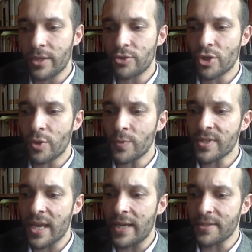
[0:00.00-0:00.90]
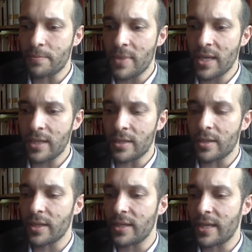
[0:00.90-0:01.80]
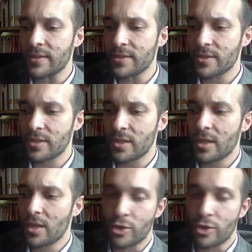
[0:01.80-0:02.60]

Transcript: Hannah-Jones has made against